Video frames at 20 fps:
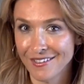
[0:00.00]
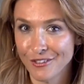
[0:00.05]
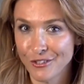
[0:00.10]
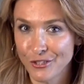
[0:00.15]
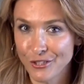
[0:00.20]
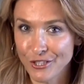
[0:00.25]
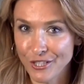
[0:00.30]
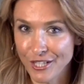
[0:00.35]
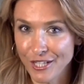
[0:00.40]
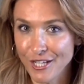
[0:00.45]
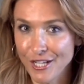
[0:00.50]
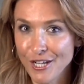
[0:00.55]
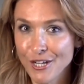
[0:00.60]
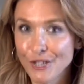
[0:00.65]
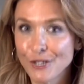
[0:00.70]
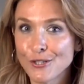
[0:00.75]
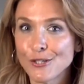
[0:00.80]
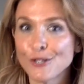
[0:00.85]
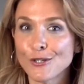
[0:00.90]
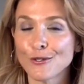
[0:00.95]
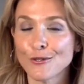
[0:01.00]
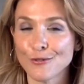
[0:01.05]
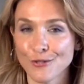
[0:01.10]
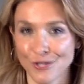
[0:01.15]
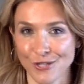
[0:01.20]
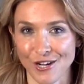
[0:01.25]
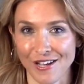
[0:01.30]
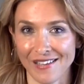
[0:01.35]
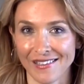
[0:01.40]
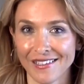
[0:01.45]
3
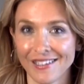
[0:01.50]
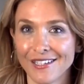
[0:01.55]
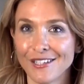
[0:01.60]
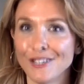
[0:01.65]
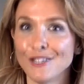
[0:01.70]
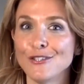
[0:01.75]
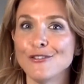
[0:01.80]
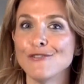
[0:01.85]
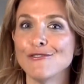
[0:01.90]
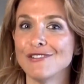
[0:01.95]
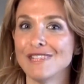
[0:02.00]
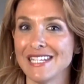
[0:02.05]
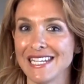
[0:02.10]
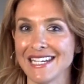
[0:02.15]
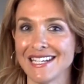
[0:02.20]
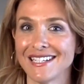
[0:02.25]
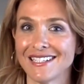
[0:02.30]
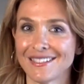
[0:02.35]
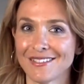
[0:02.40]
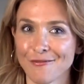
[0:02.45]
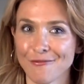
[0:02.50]
crucial, unique